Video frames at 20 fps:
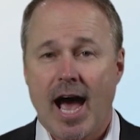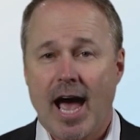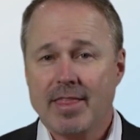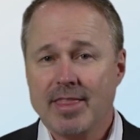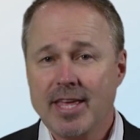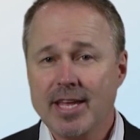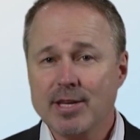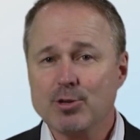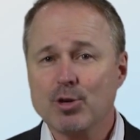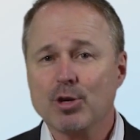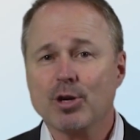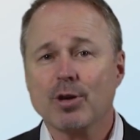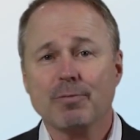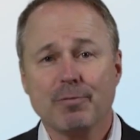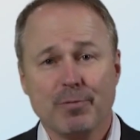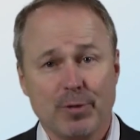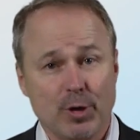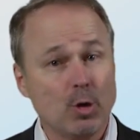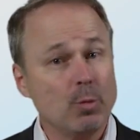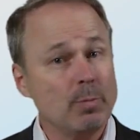I then took a
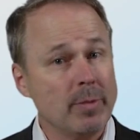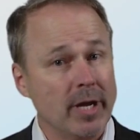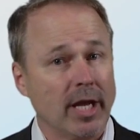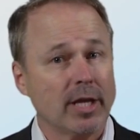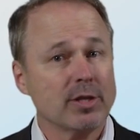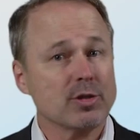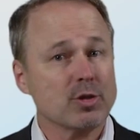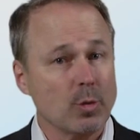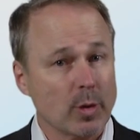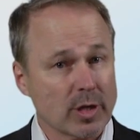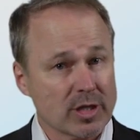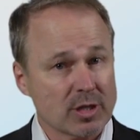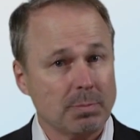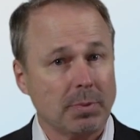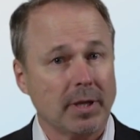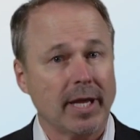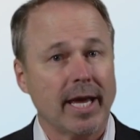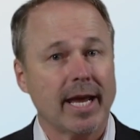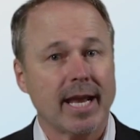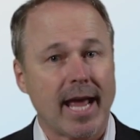few minutes to
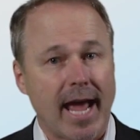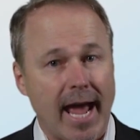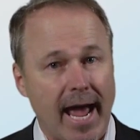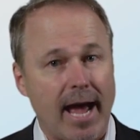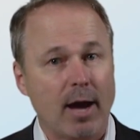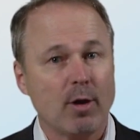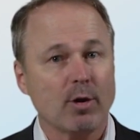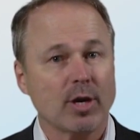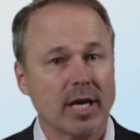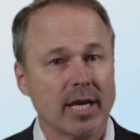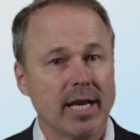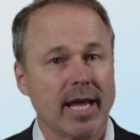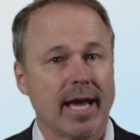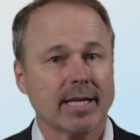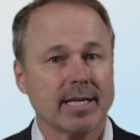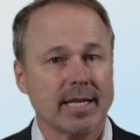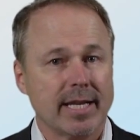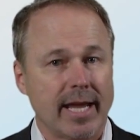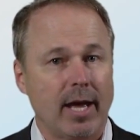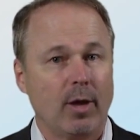explain how
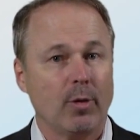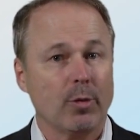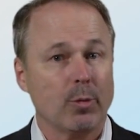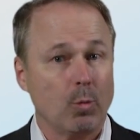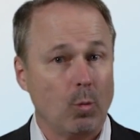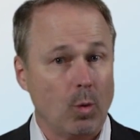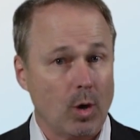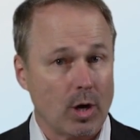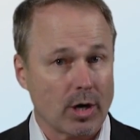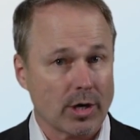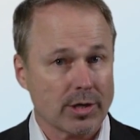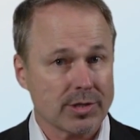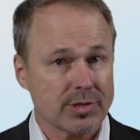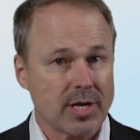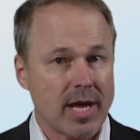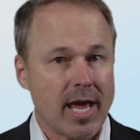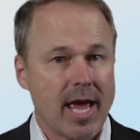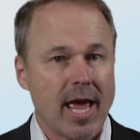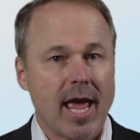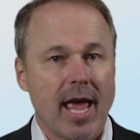connected health works
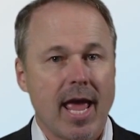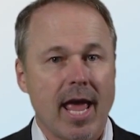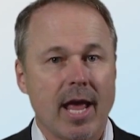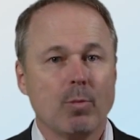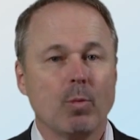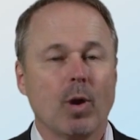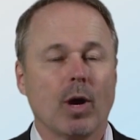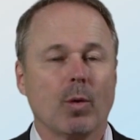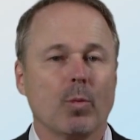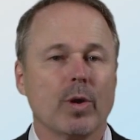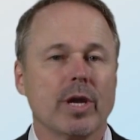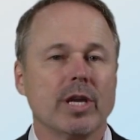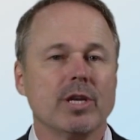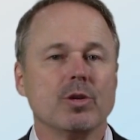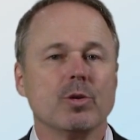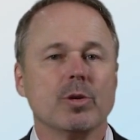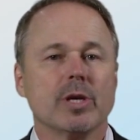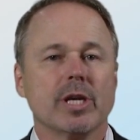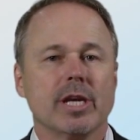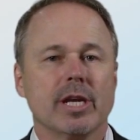and what we
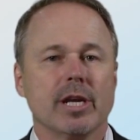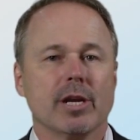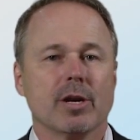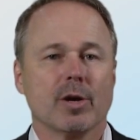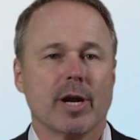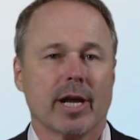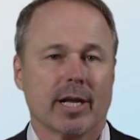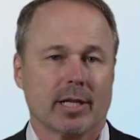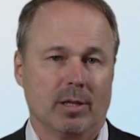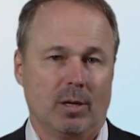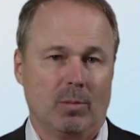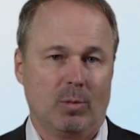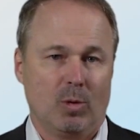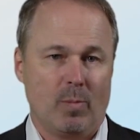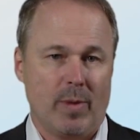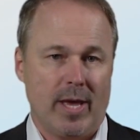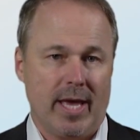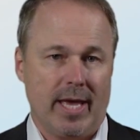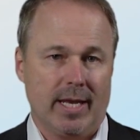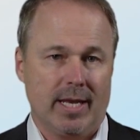do here at
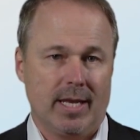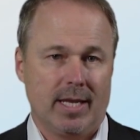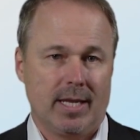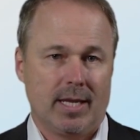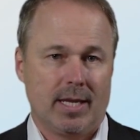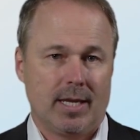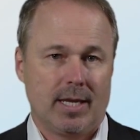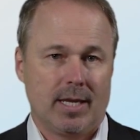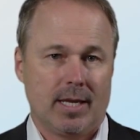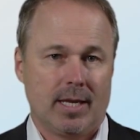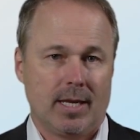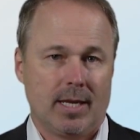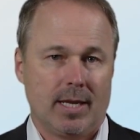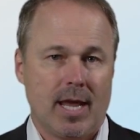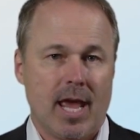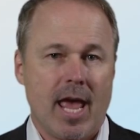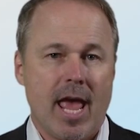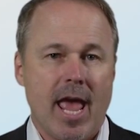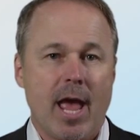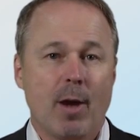GlobalMed.
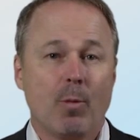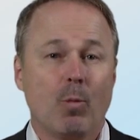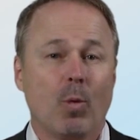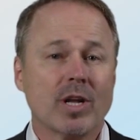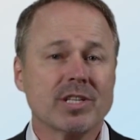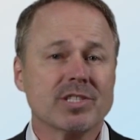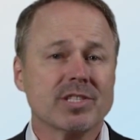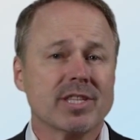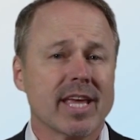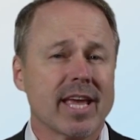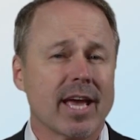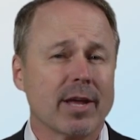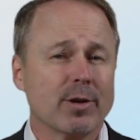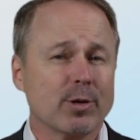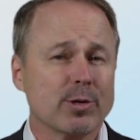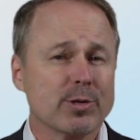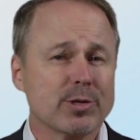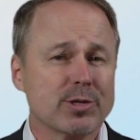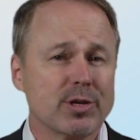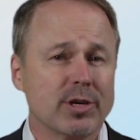And once they
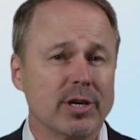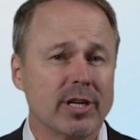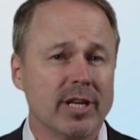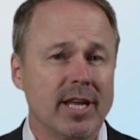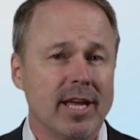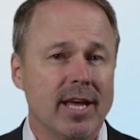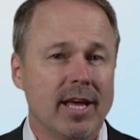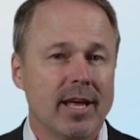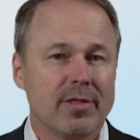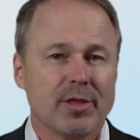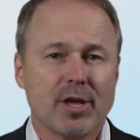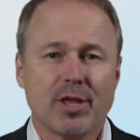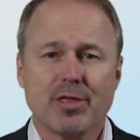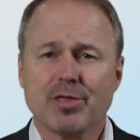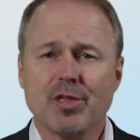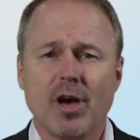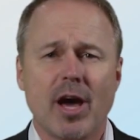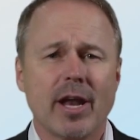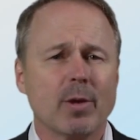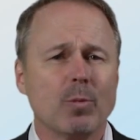understood, they
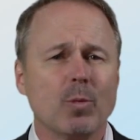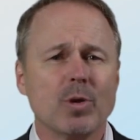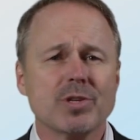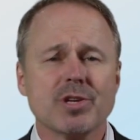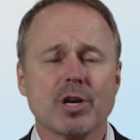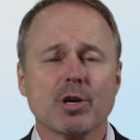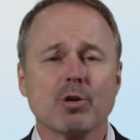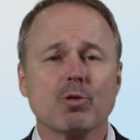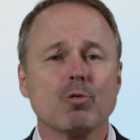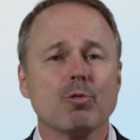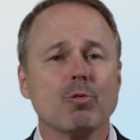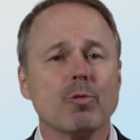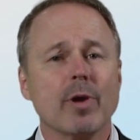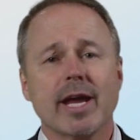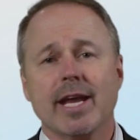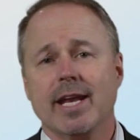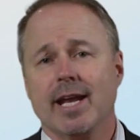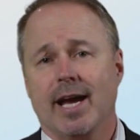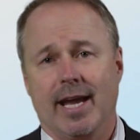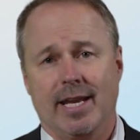thought it was a
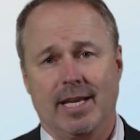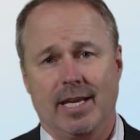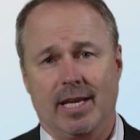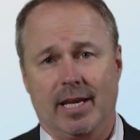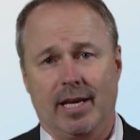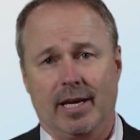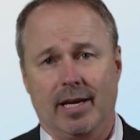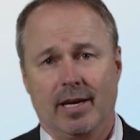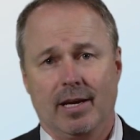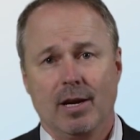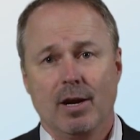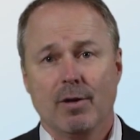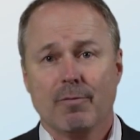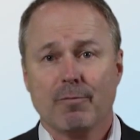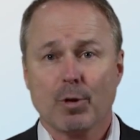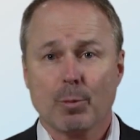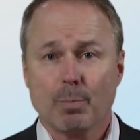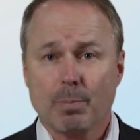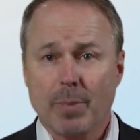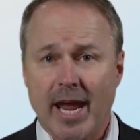great idea
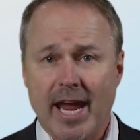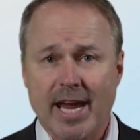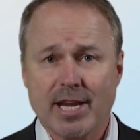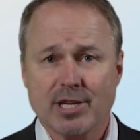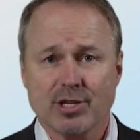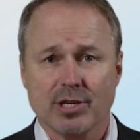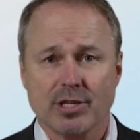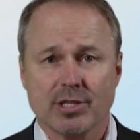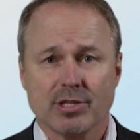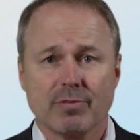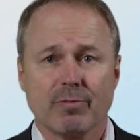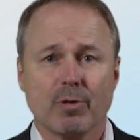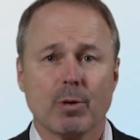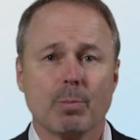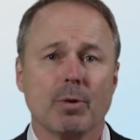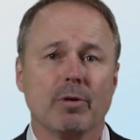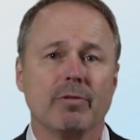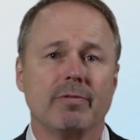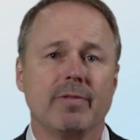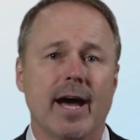for patients, for
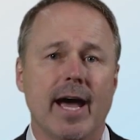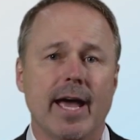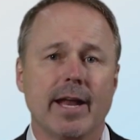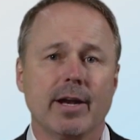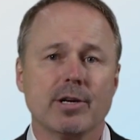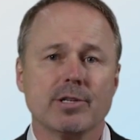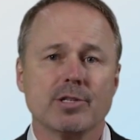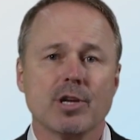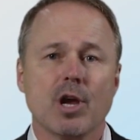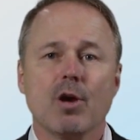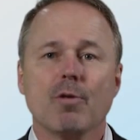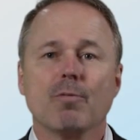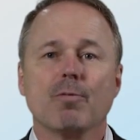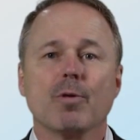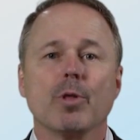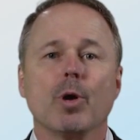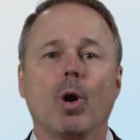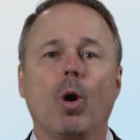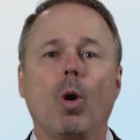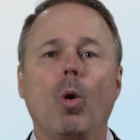providers,
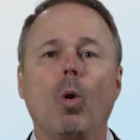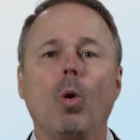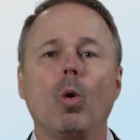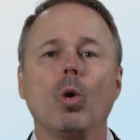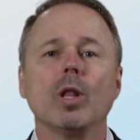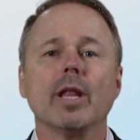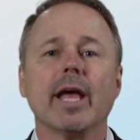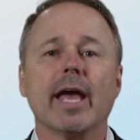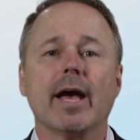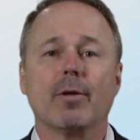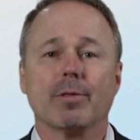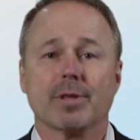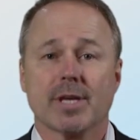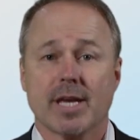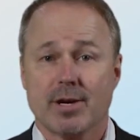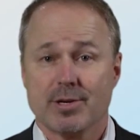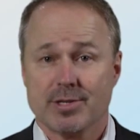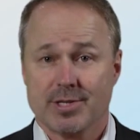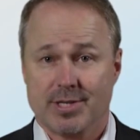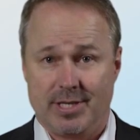for the whole
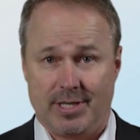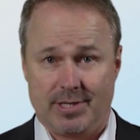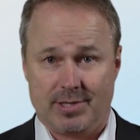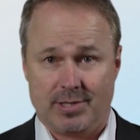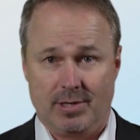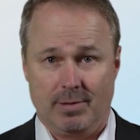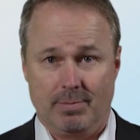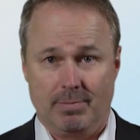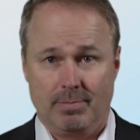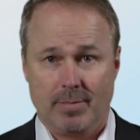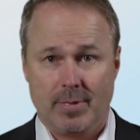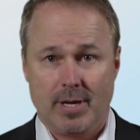healthcare system.